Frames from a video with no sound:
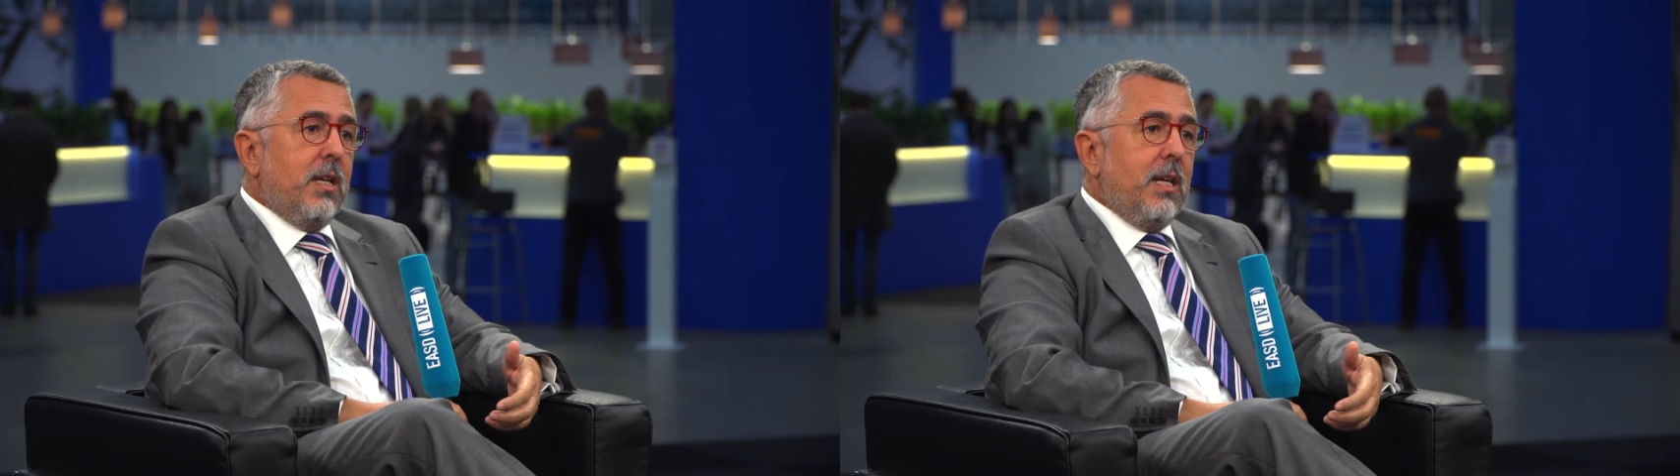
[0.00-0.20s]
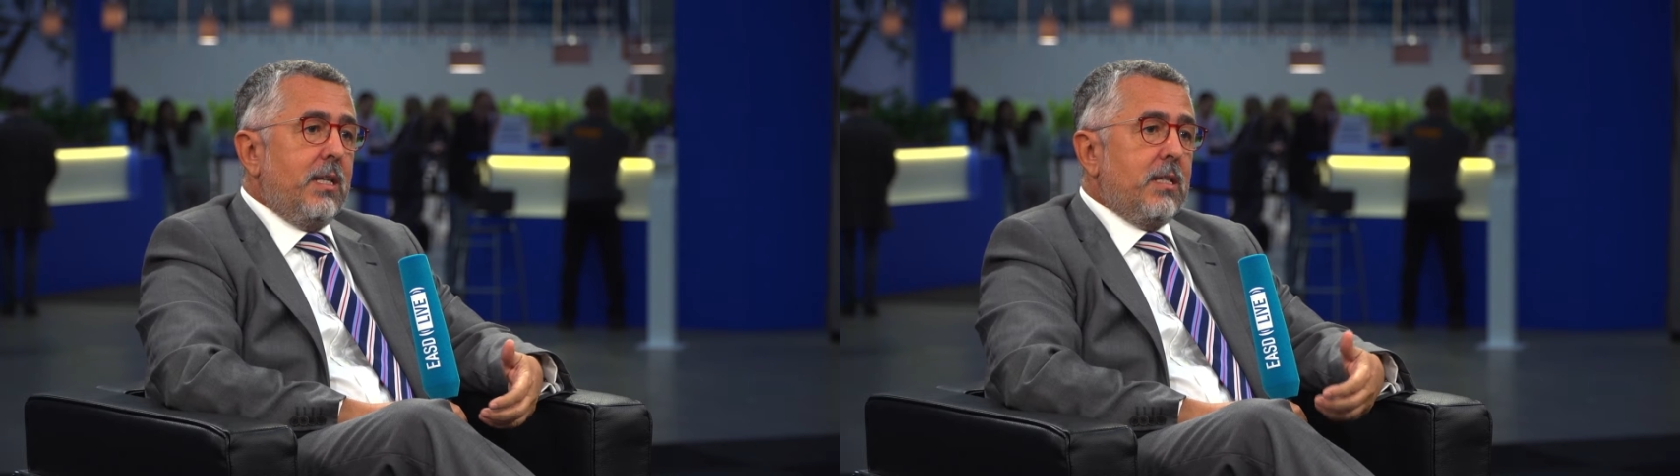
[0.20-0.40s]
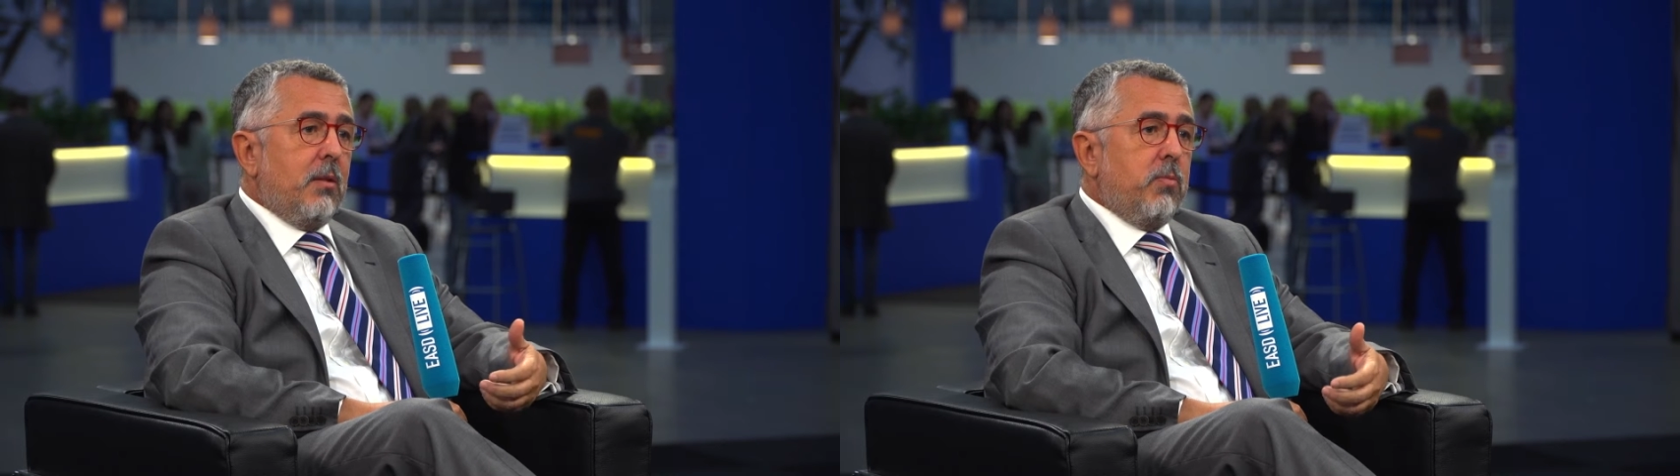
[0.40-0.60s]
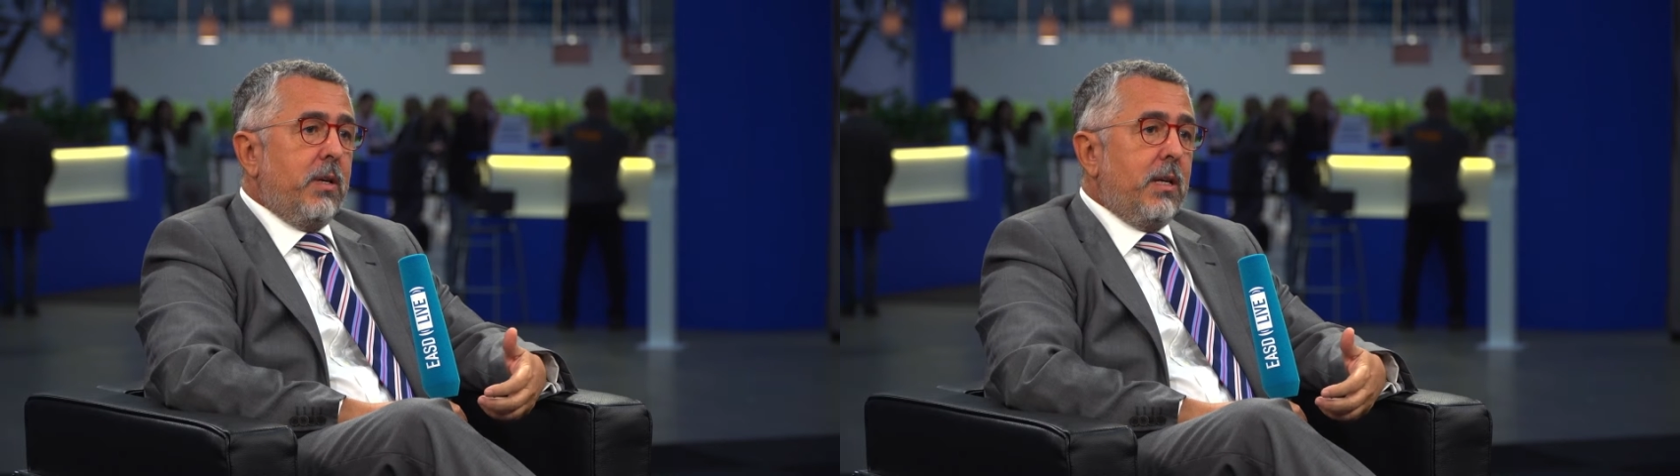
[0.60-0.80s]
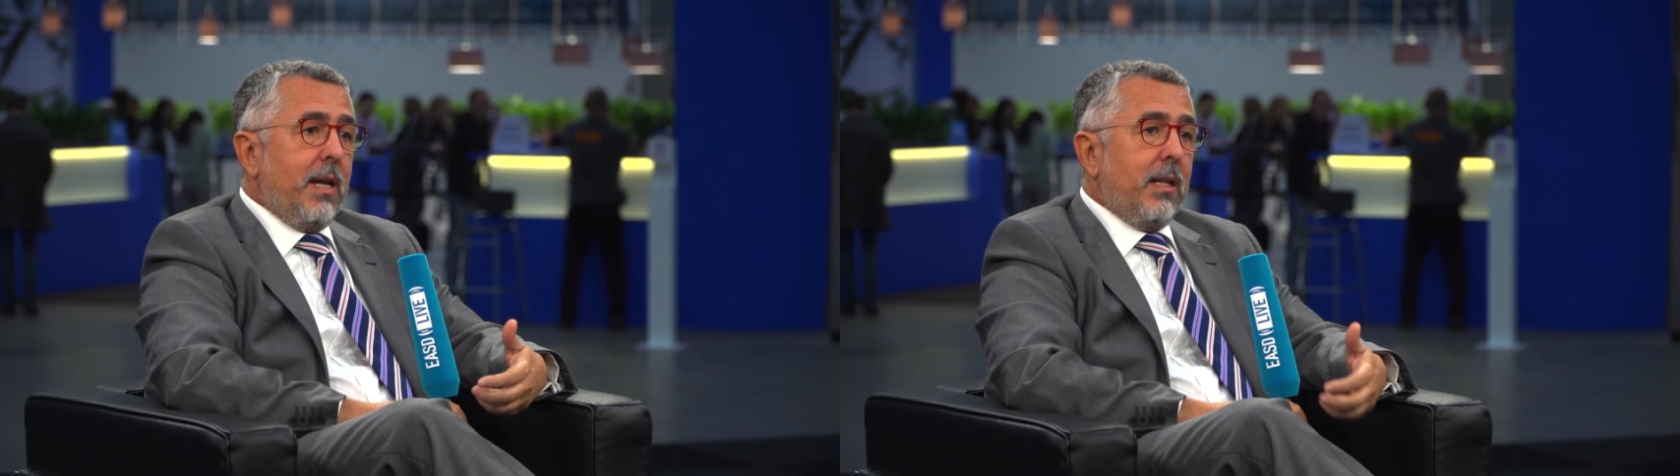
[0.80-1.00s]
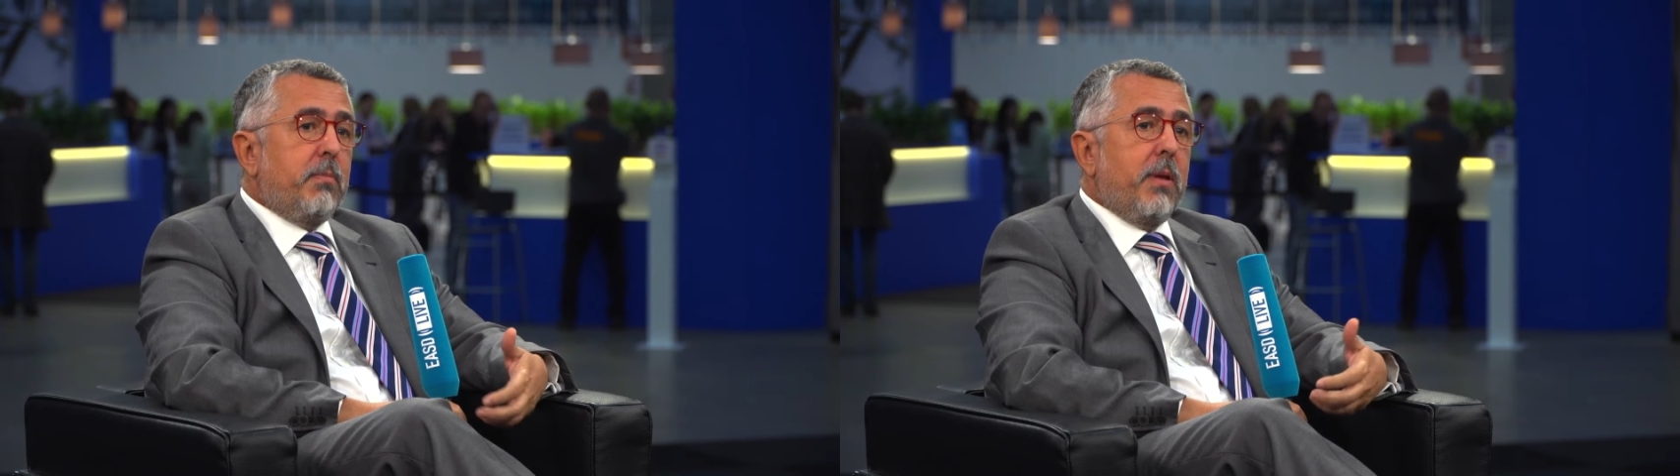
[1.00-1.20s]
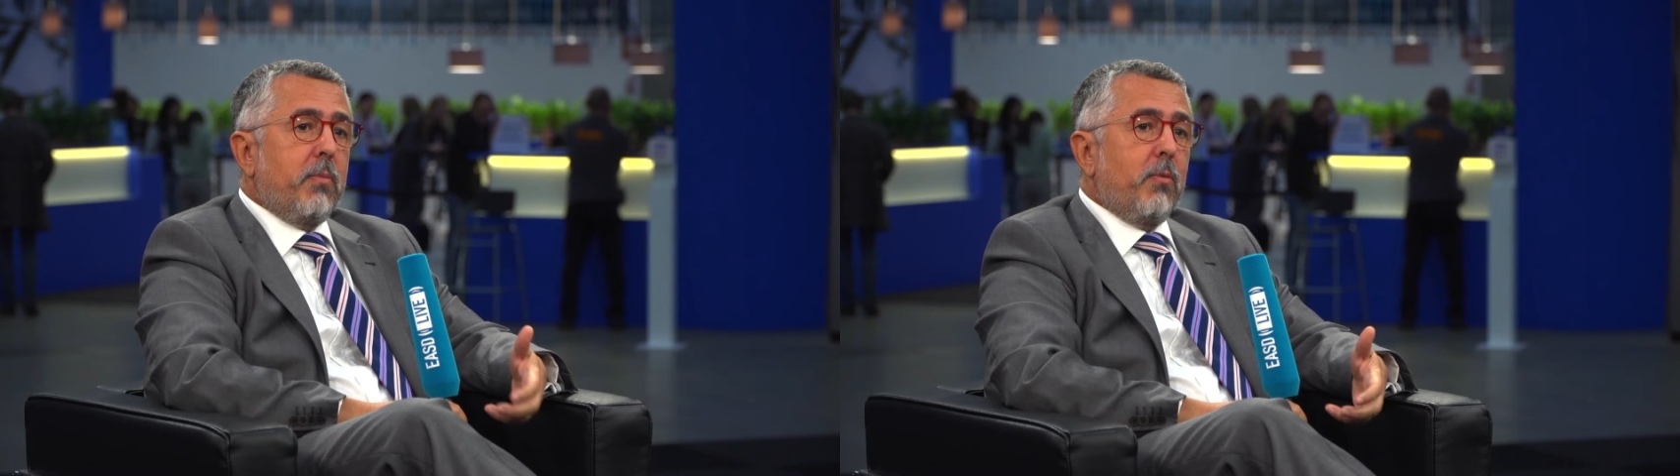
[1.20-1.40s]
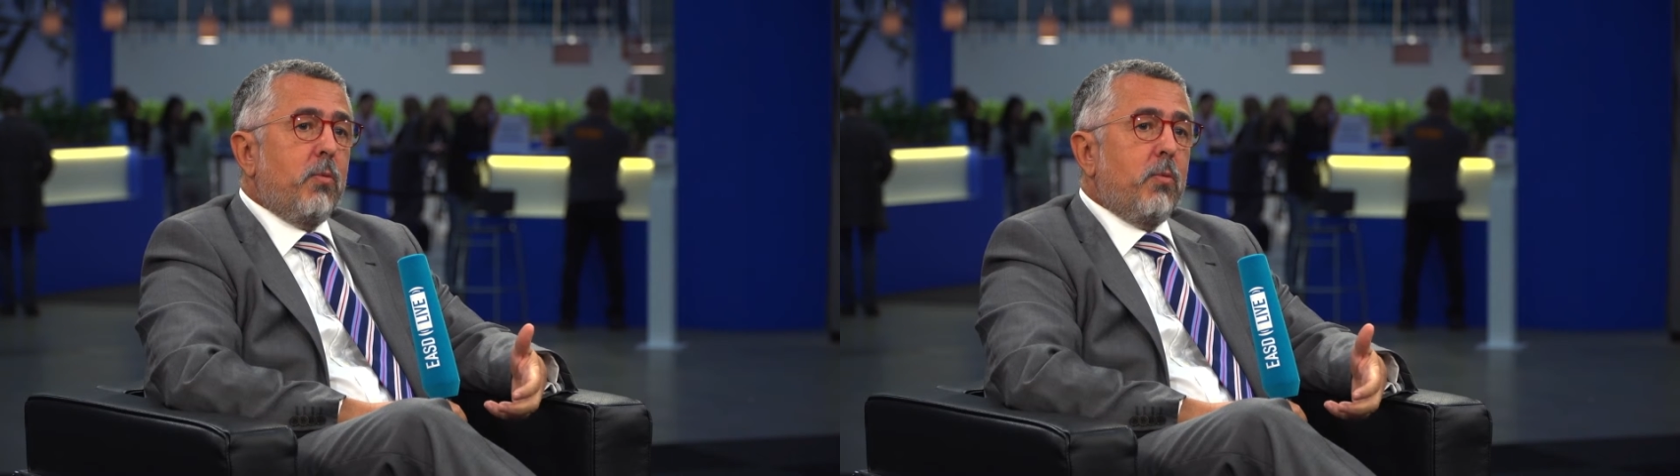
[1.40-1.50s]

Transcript: is that we get people